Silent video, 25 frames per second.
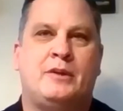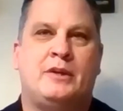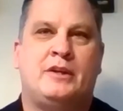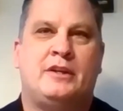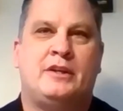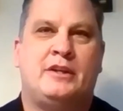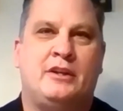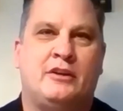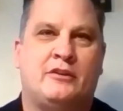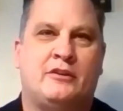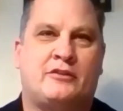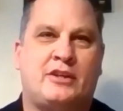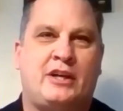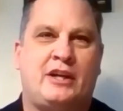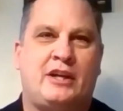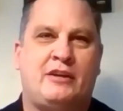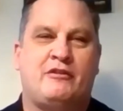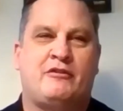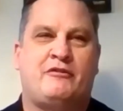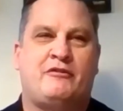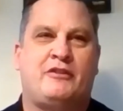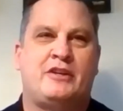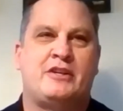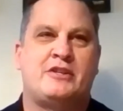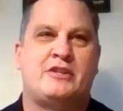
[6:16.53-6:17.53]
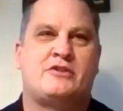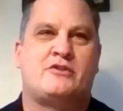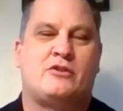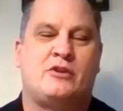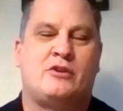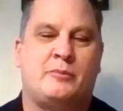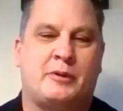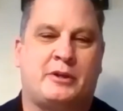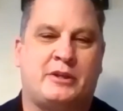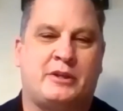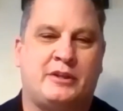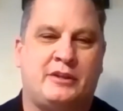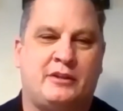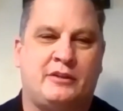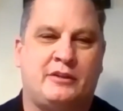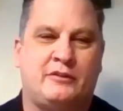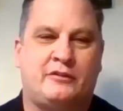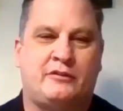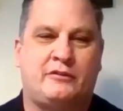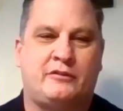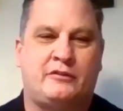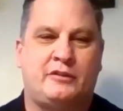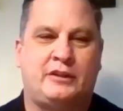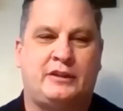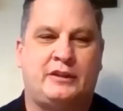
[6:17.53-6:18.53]
it's kind of a funny story
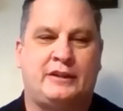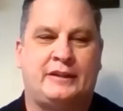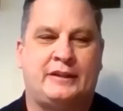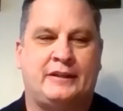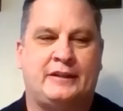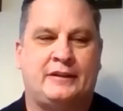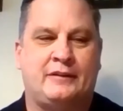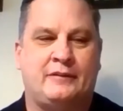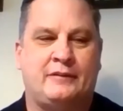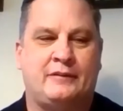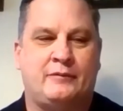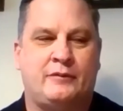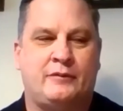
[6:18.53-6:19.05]
because, I